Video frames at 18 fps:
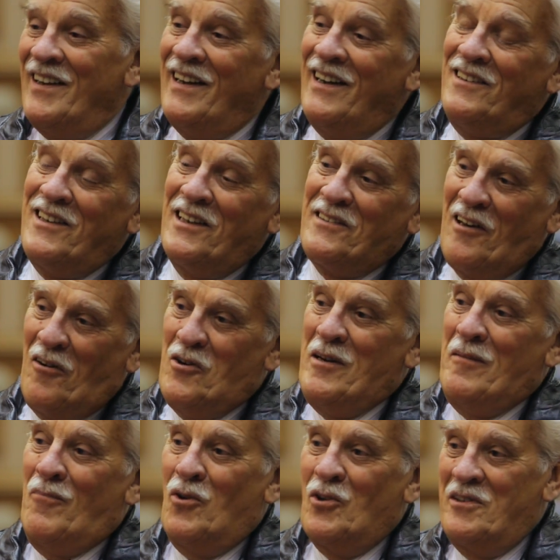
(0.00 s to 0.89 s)
And that's how
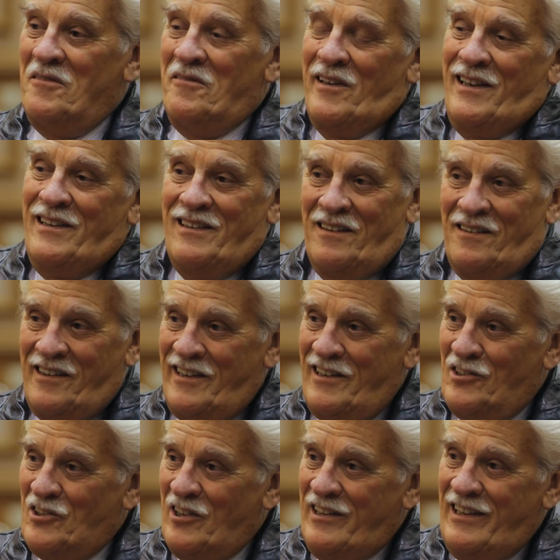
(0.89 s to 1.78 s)
he motivated the
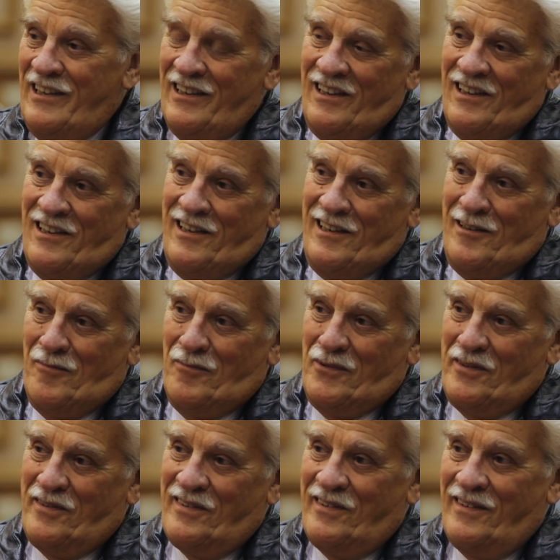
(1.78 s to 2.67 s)
engineering
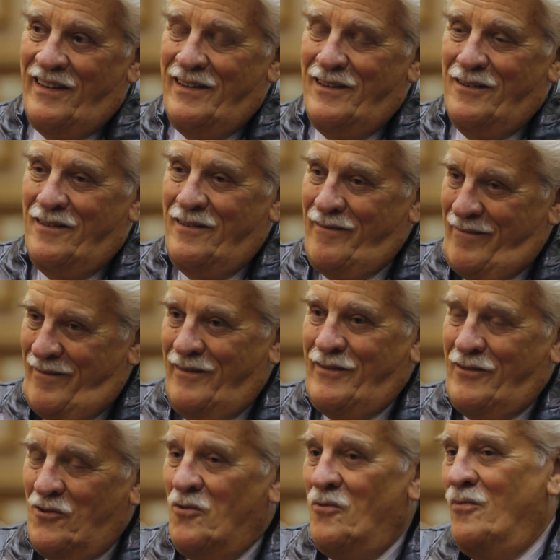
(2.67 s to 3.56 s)
teams. And
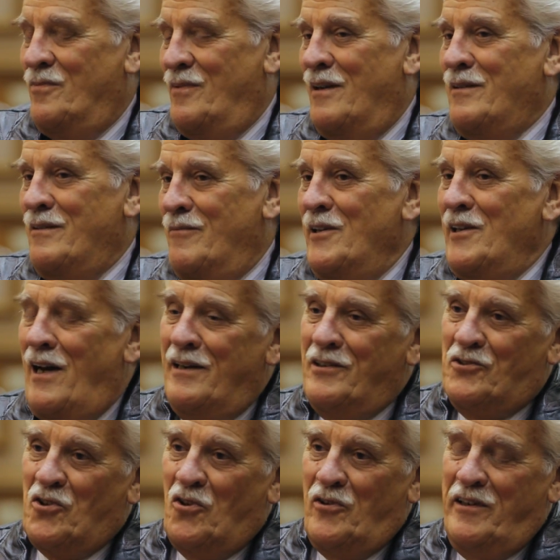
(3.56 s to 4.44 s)
so uh, when
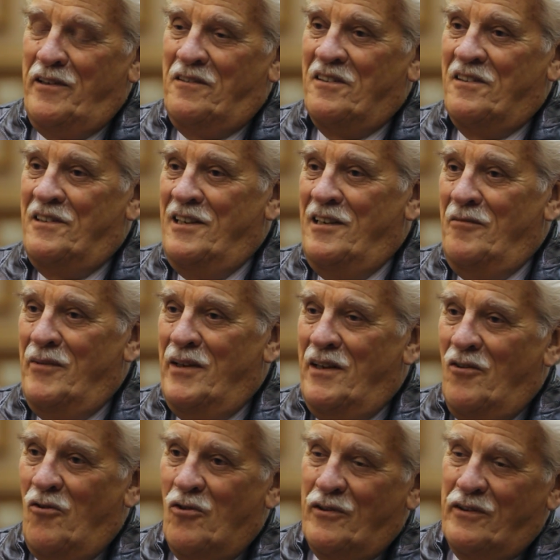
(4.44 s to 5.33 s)
I joined the team
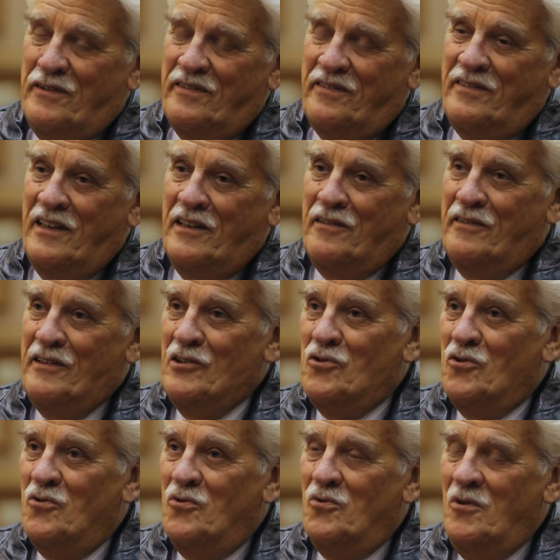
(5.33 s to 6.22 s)
in August
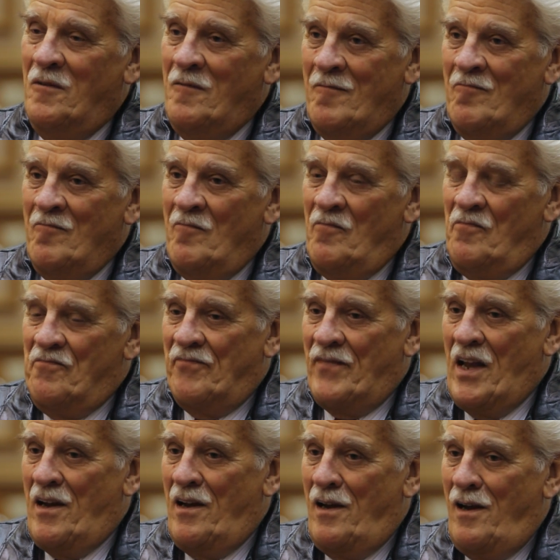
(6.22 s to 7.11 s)
62,
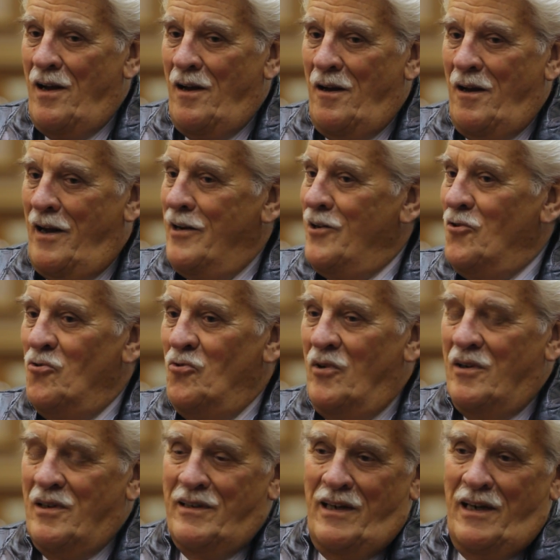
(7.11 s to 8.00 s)
uh, I
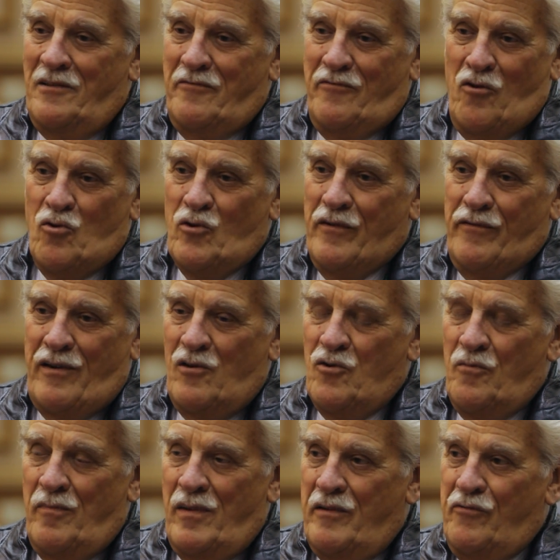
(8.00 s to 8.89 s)
knew I had found,
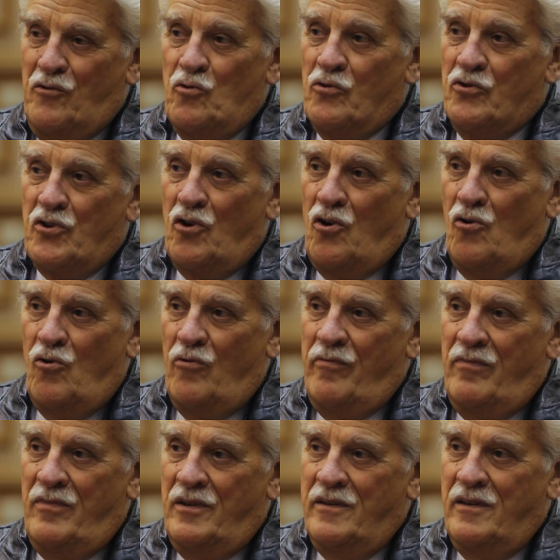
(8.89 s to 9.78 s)
found my future
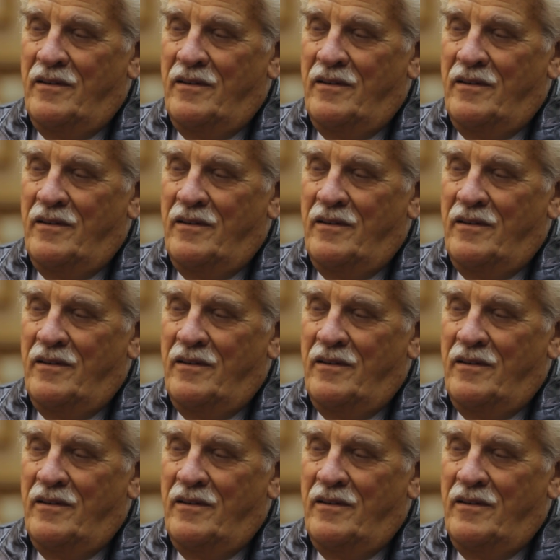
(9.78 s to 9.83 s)
home.